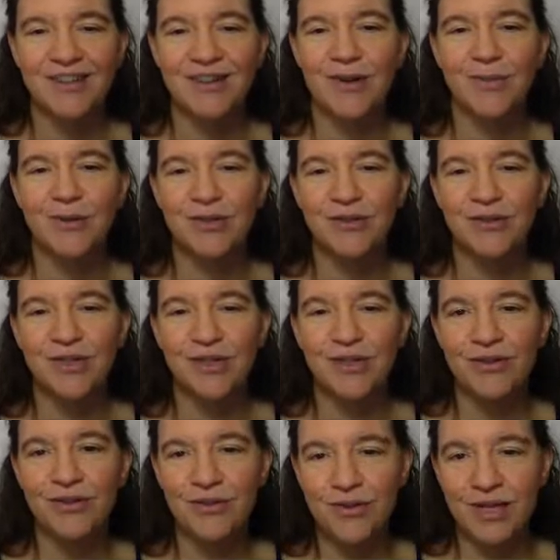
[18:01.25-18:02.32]
opportunity
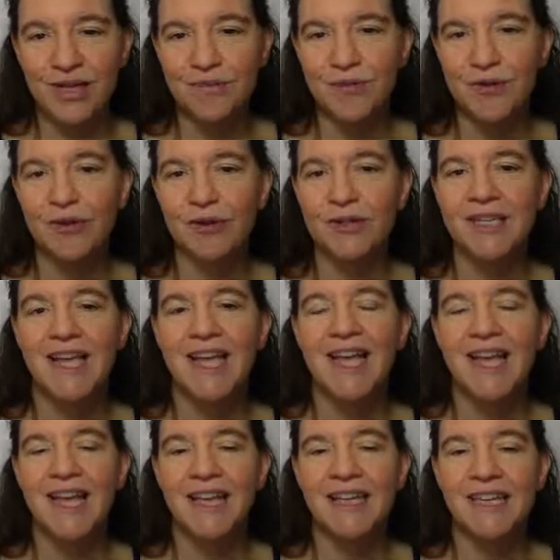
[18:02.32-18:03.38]
to do this because
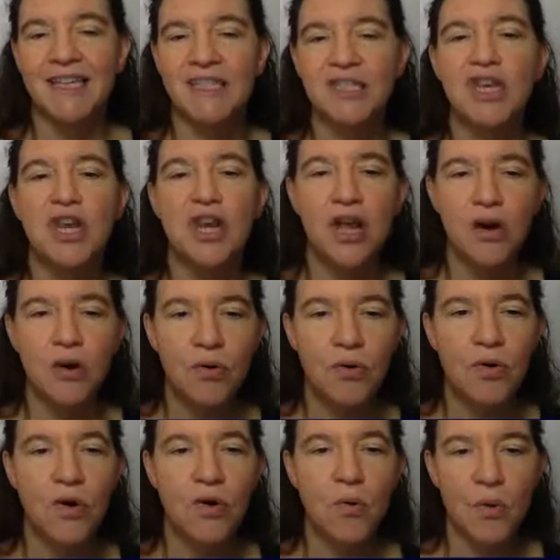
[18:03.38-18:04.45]
it doesn't know
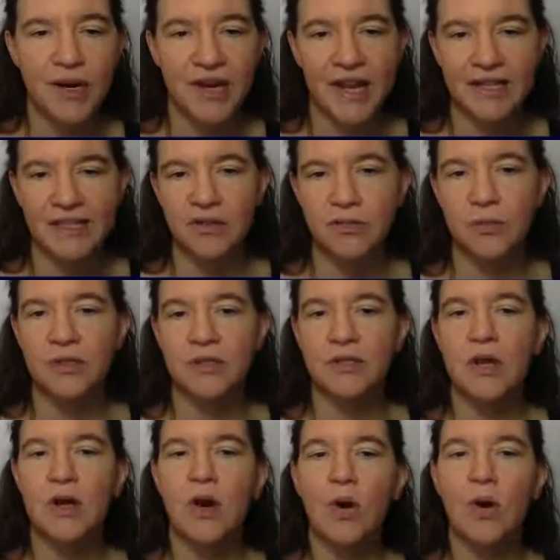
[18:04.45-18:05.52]
what x it was.
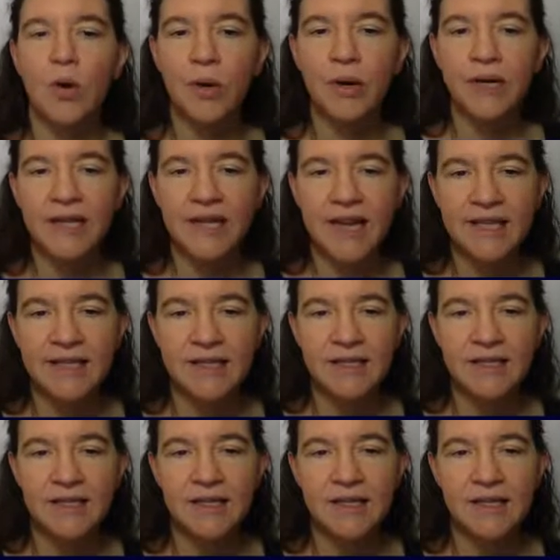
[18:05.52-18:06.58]
All it gets
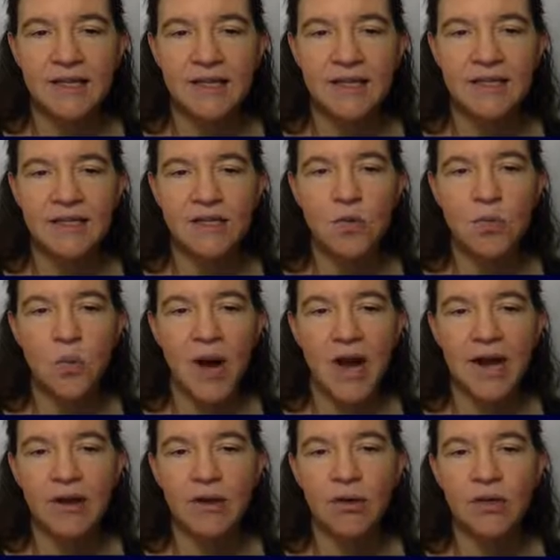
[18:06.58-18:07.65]
is the
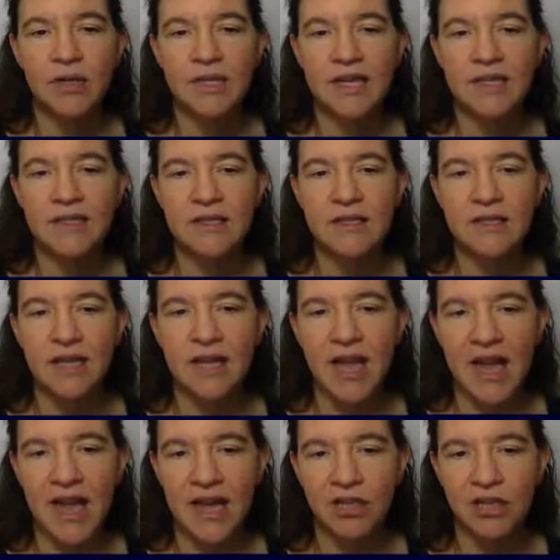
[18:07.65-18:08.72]
y, all it gets is the
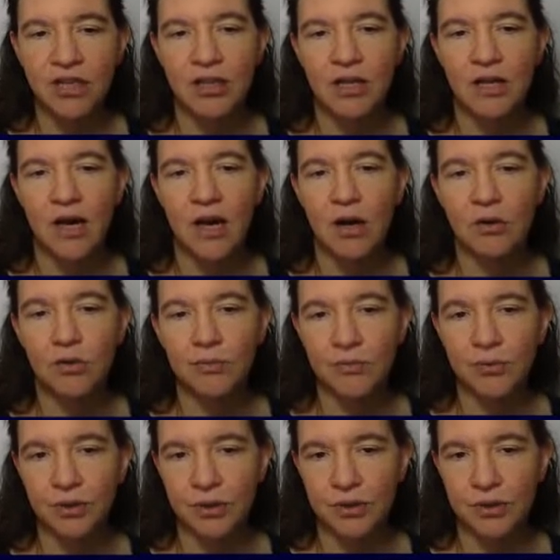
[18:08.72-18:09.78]
hash output.